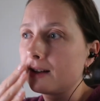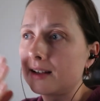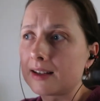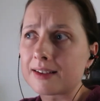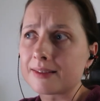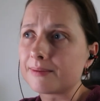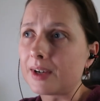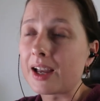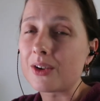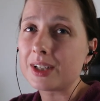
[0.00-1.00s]
like
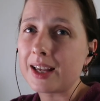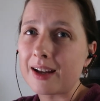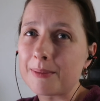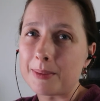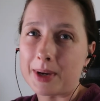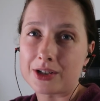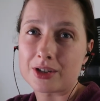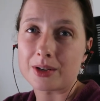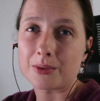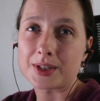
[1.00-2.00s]
I only had my
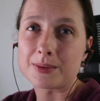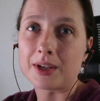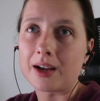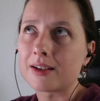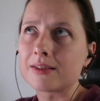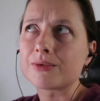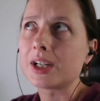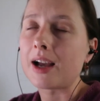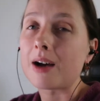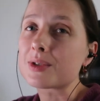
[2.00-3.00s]
bachelor with me and
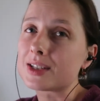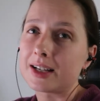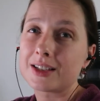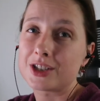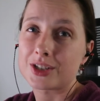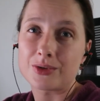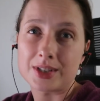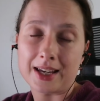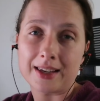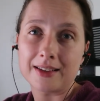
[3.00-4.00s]
really I was lucky just to
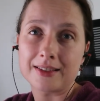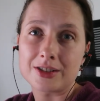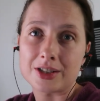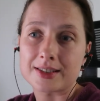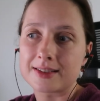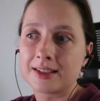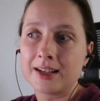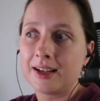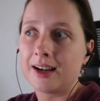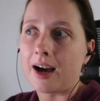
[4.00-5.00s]
take it just
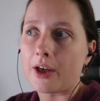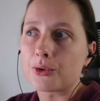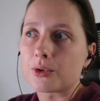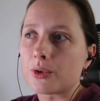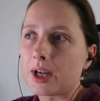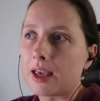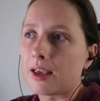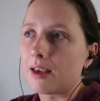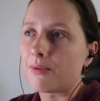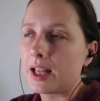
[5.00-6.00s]
I thought
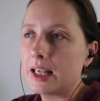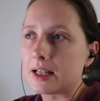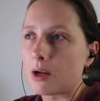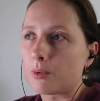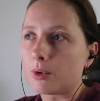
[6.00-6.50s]
okay if any time